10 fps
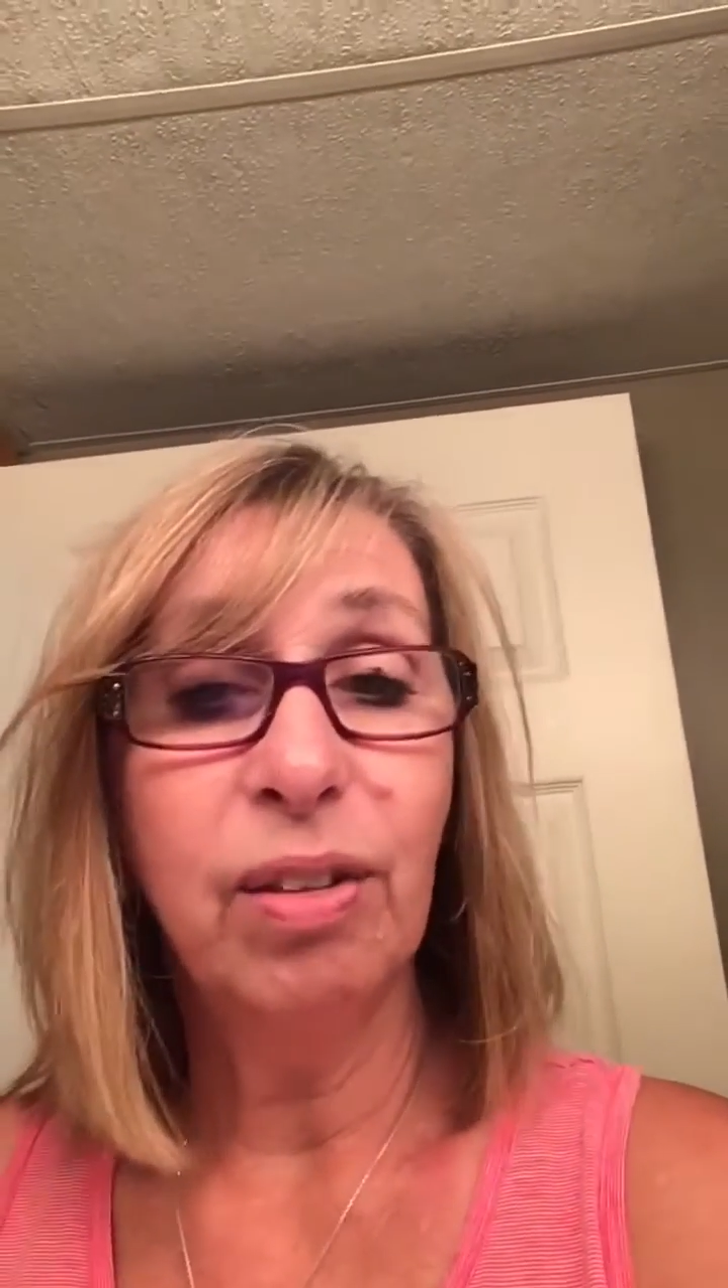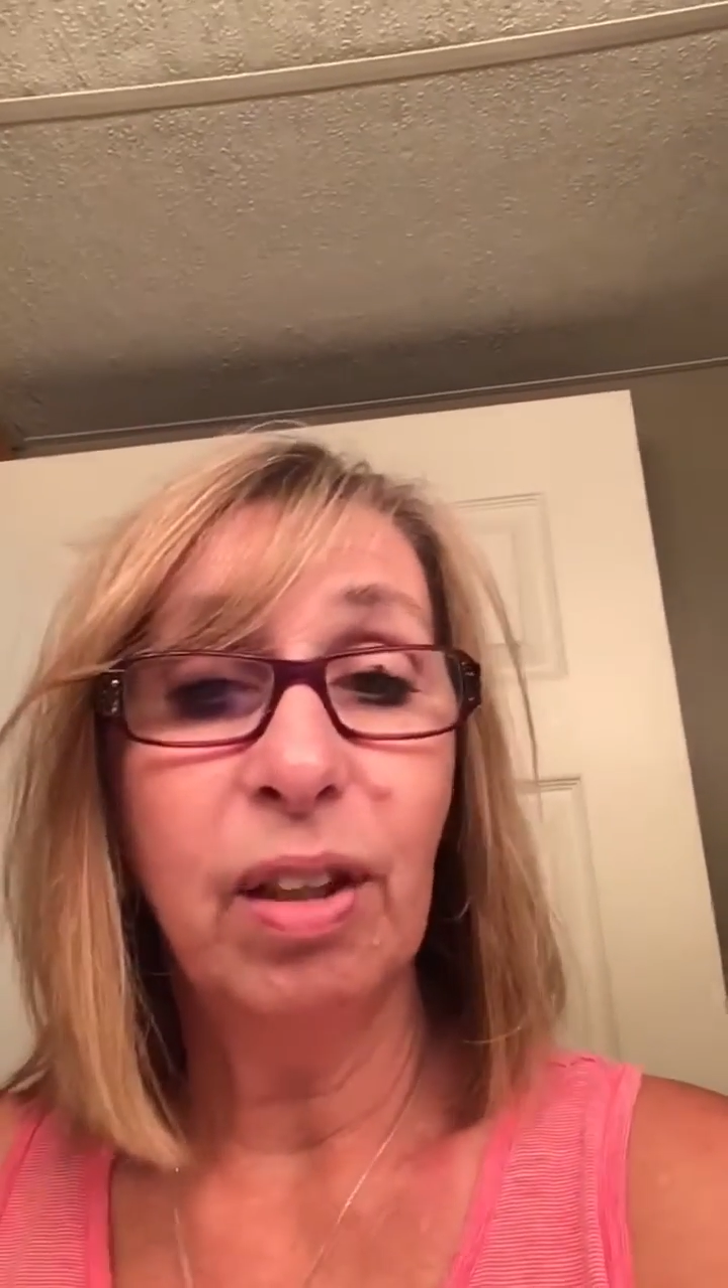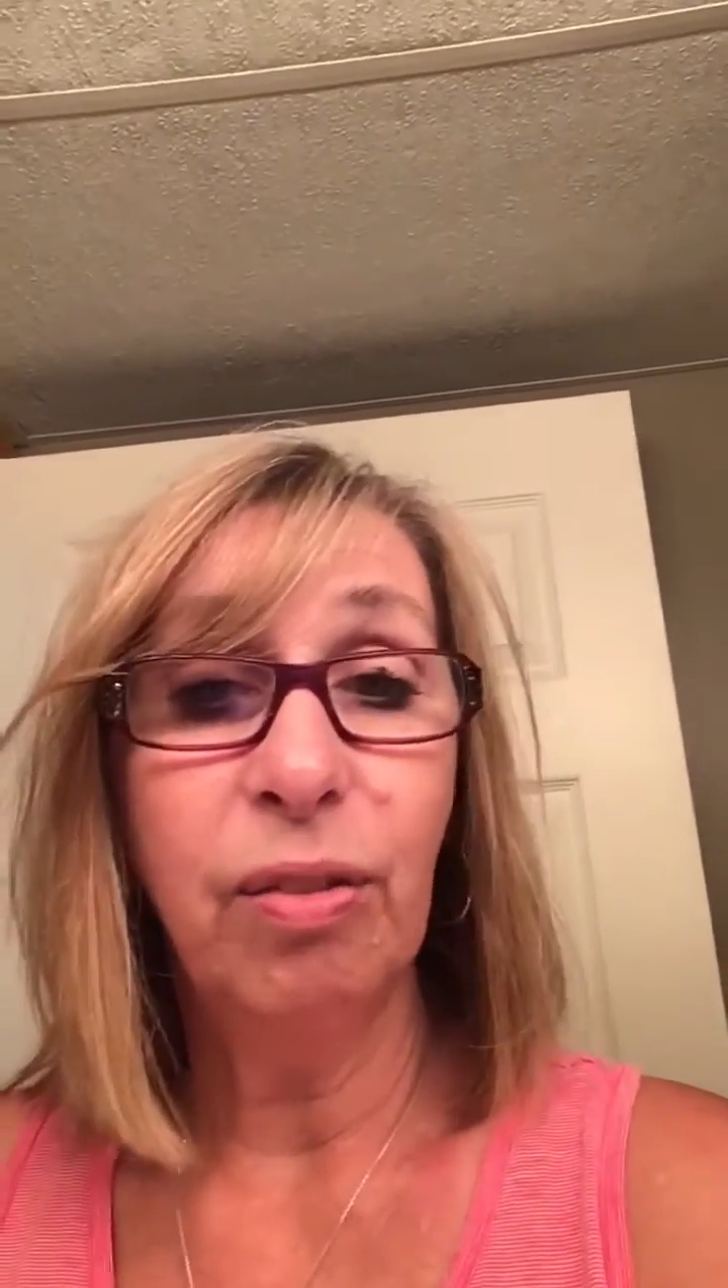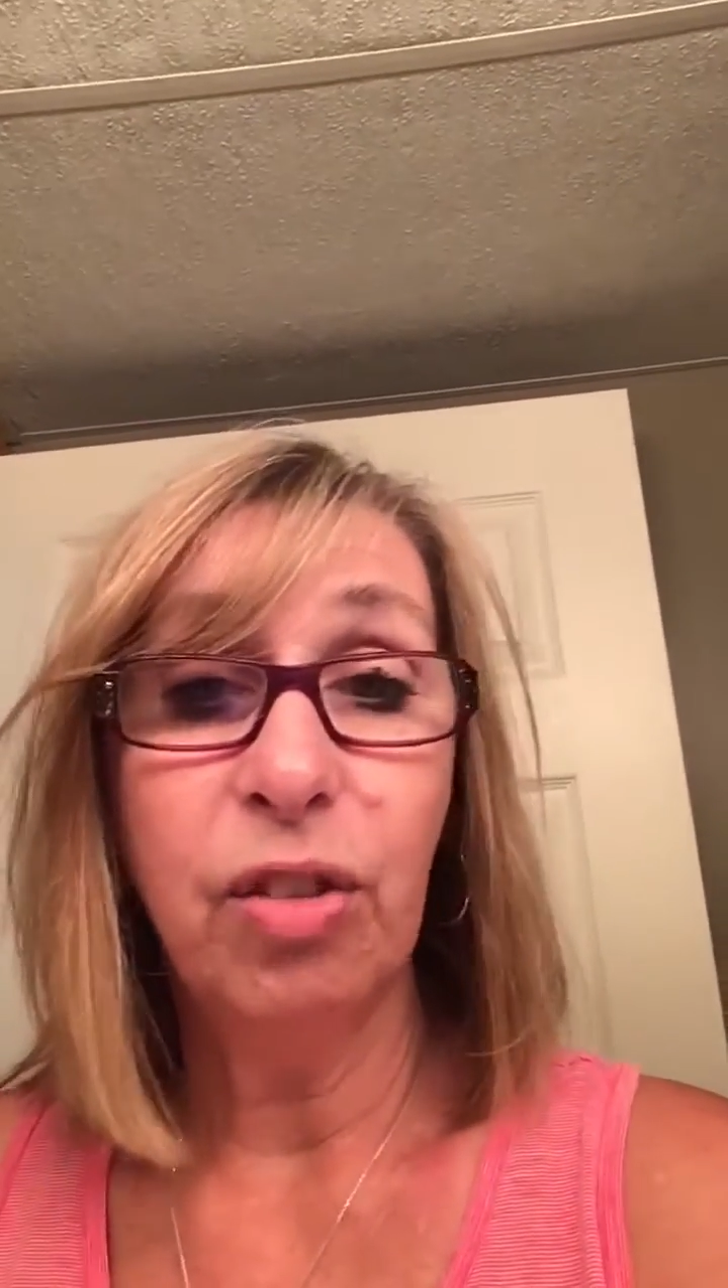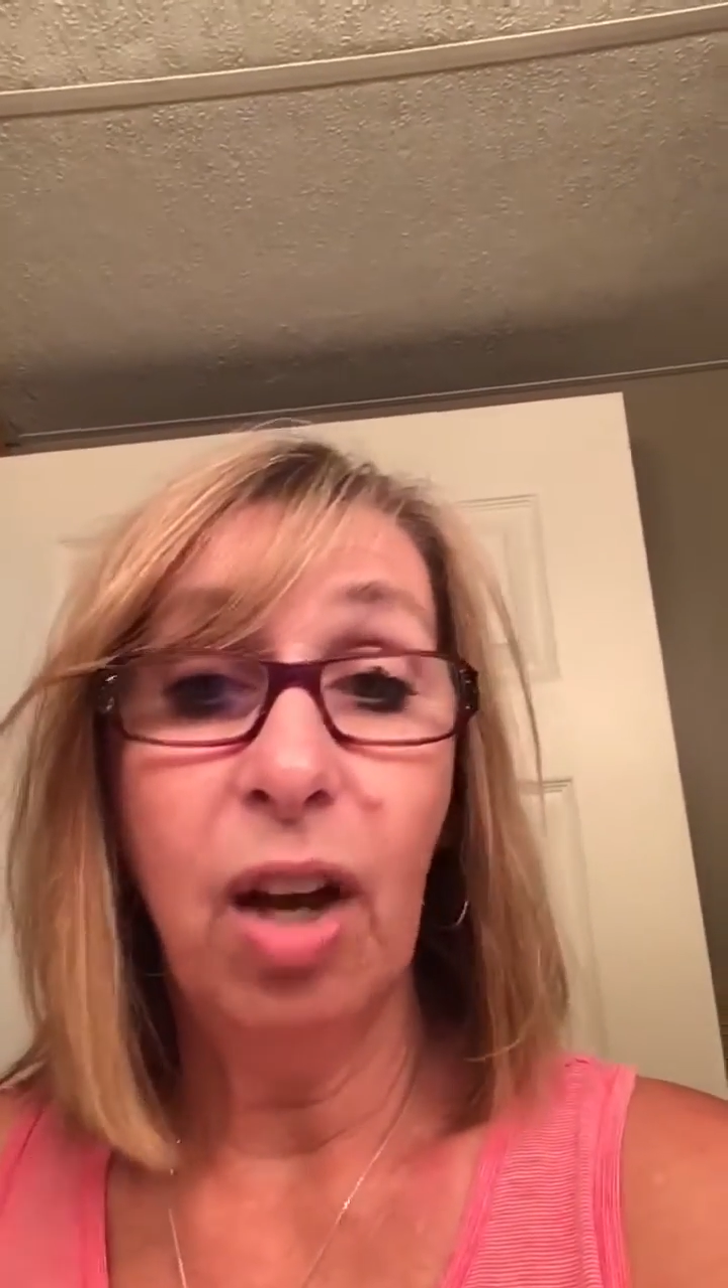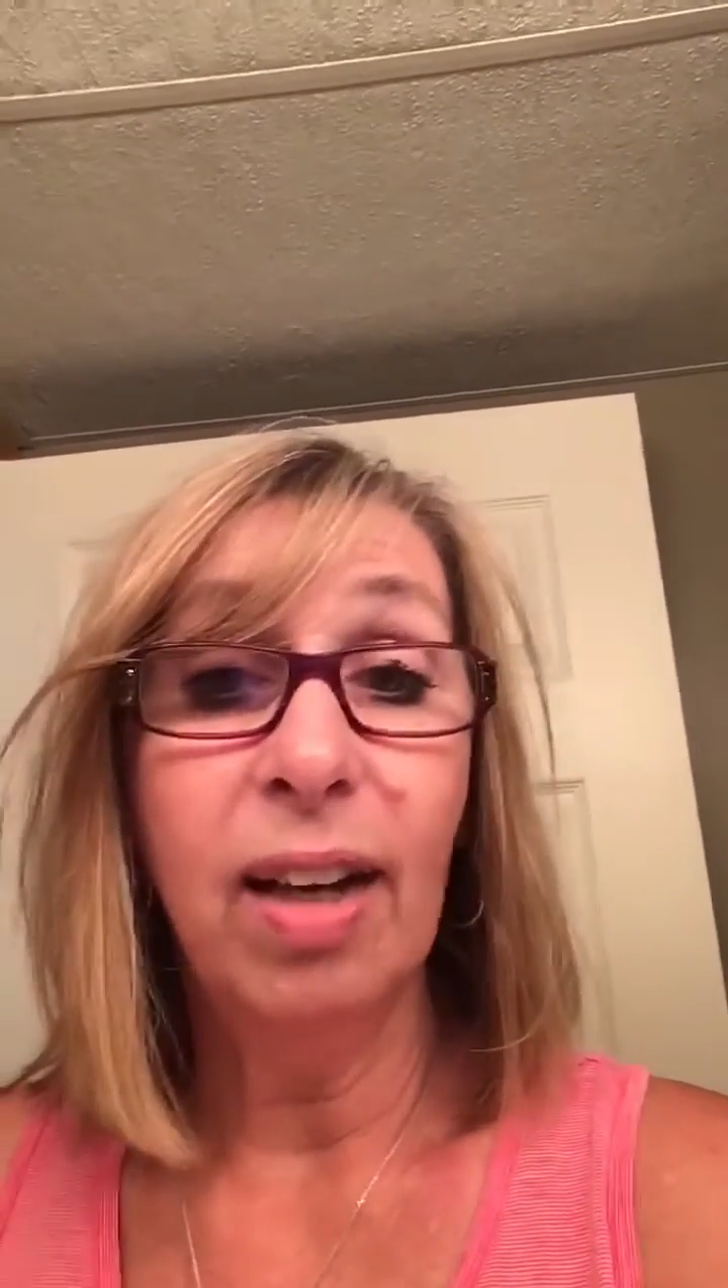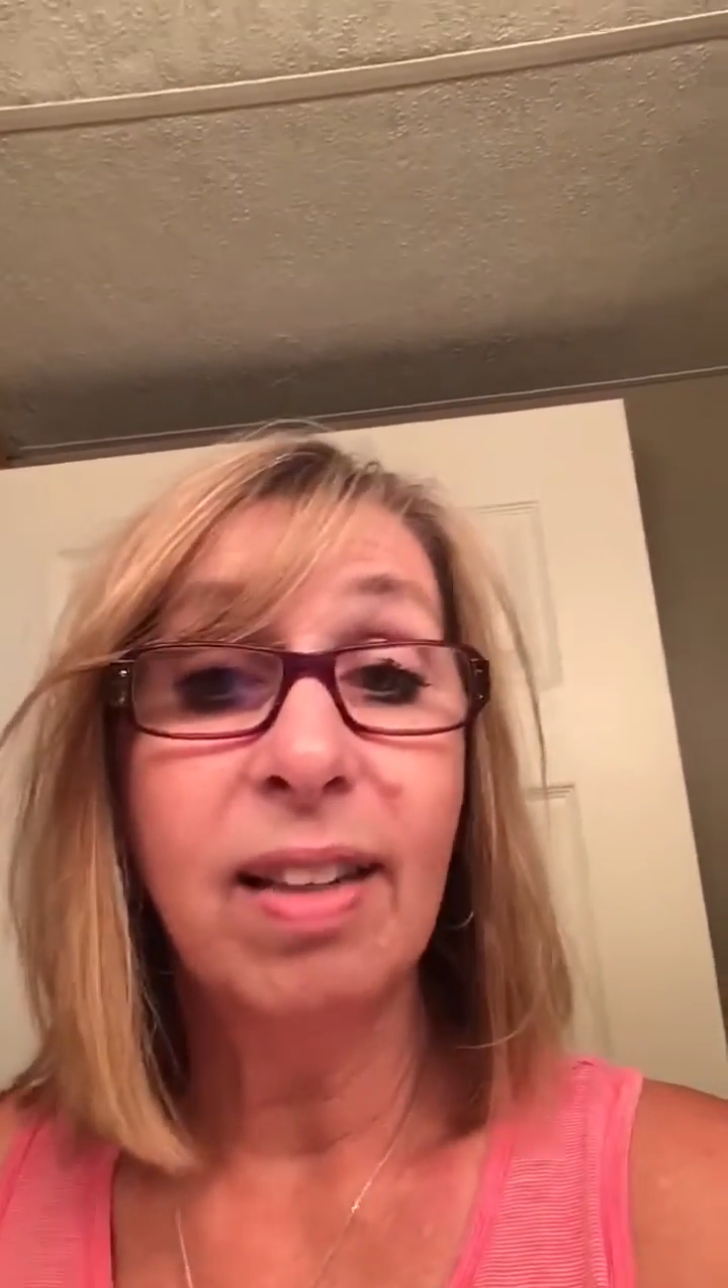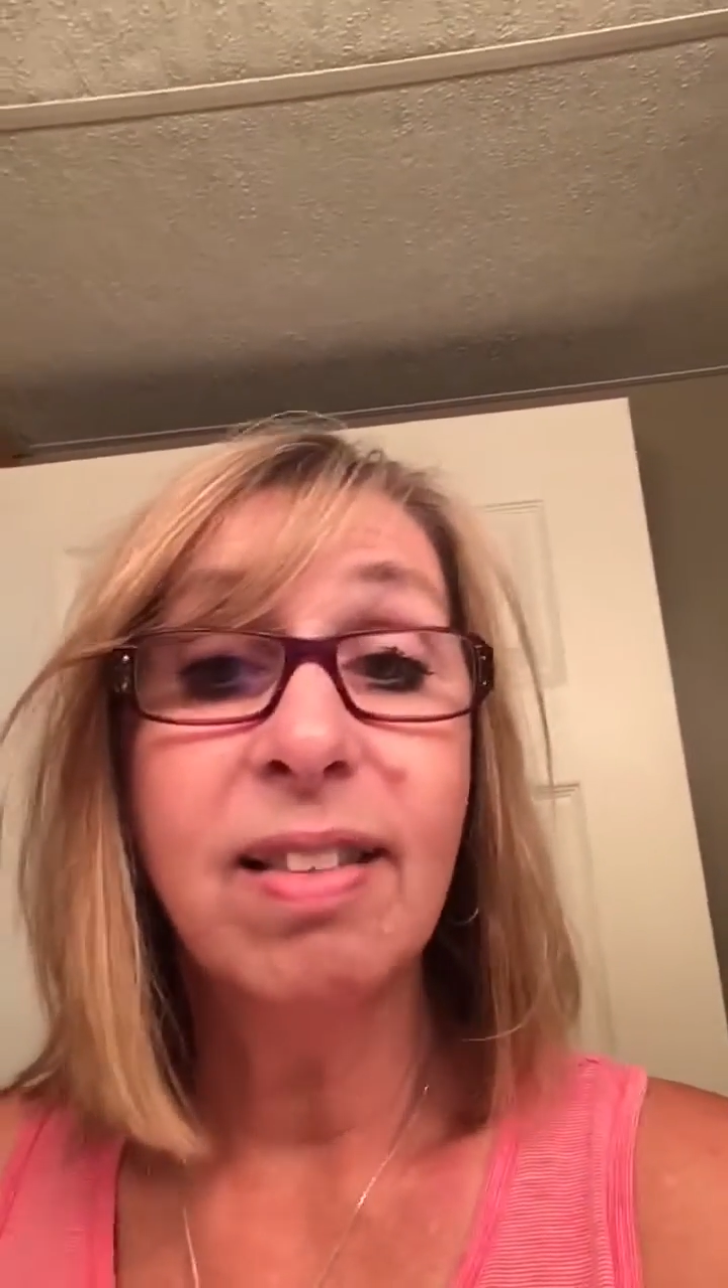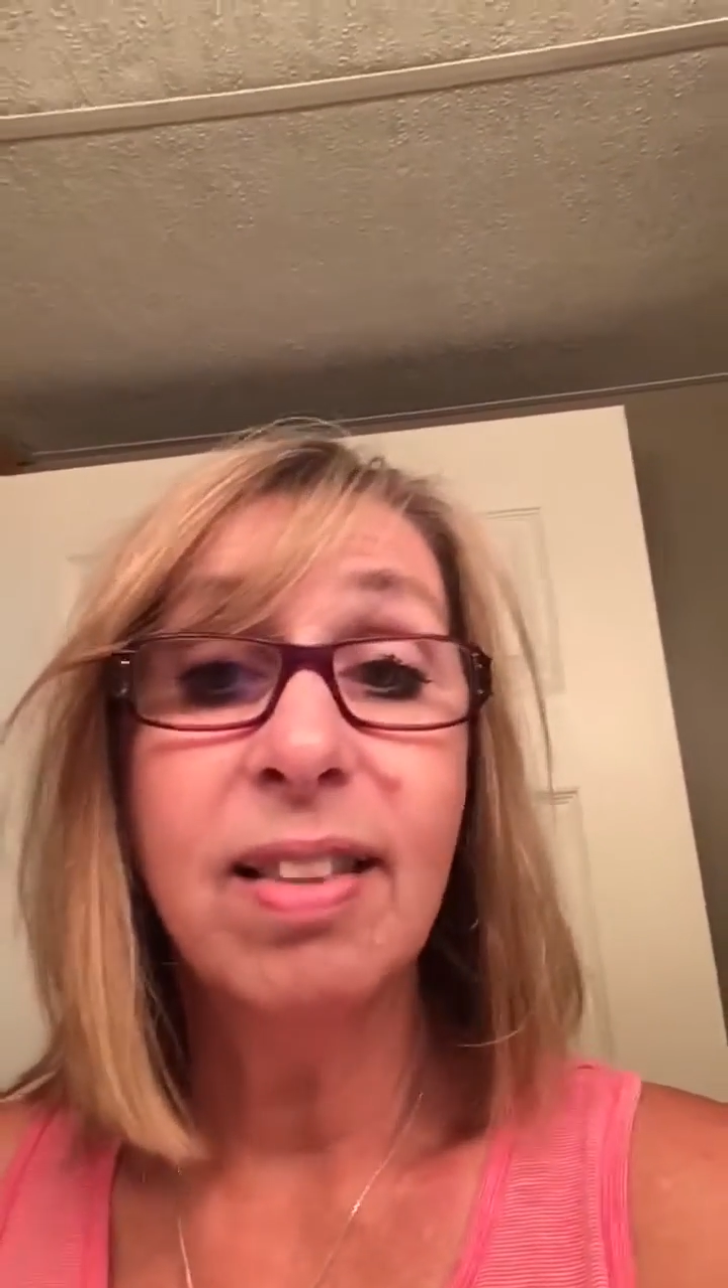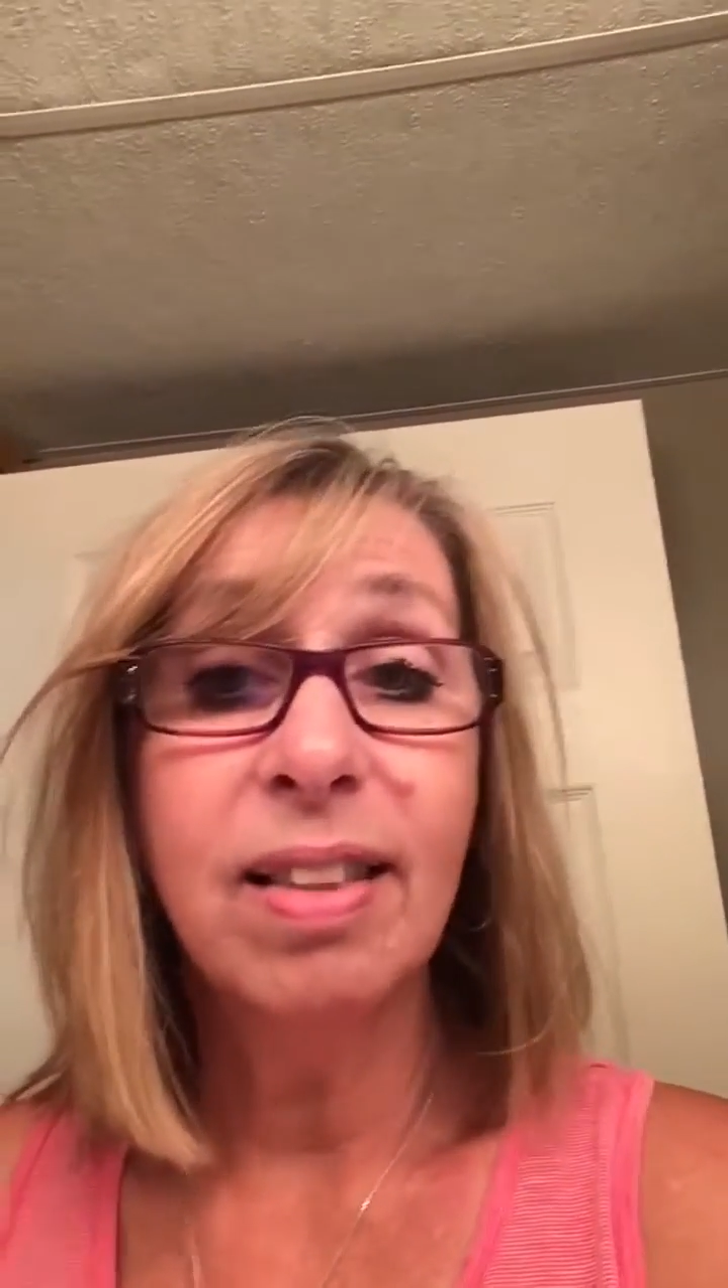that you've taught
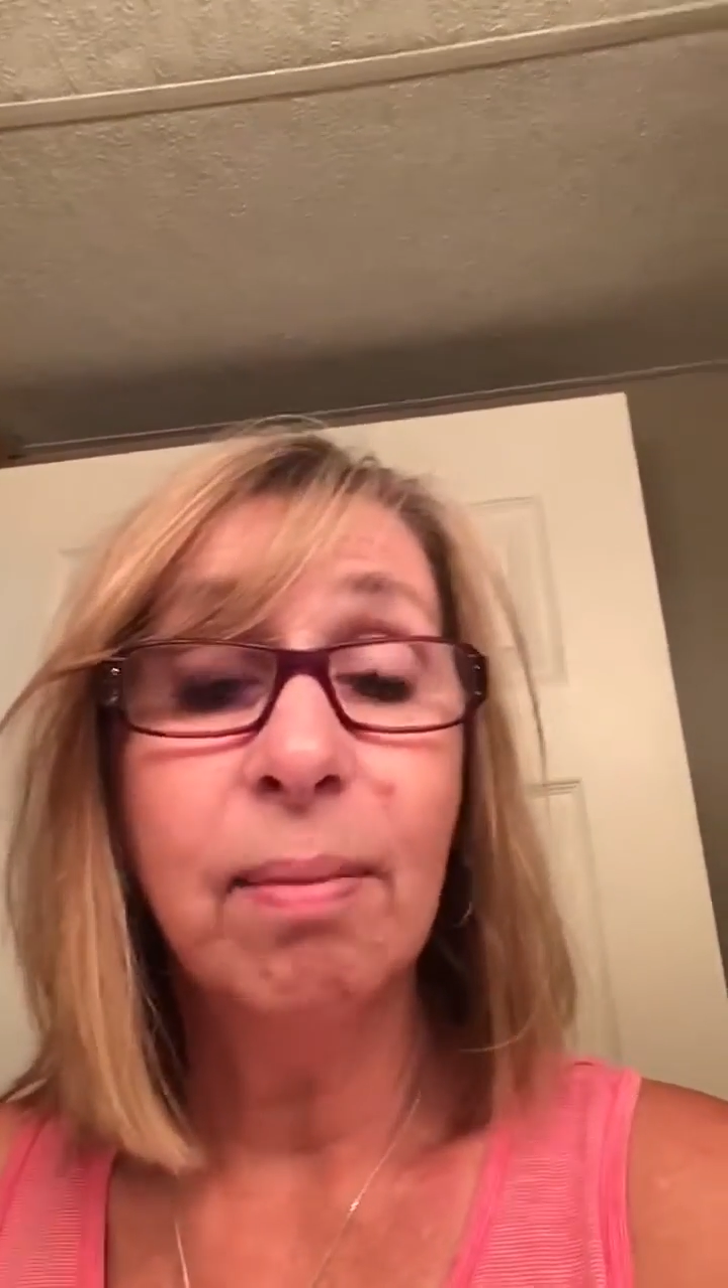us,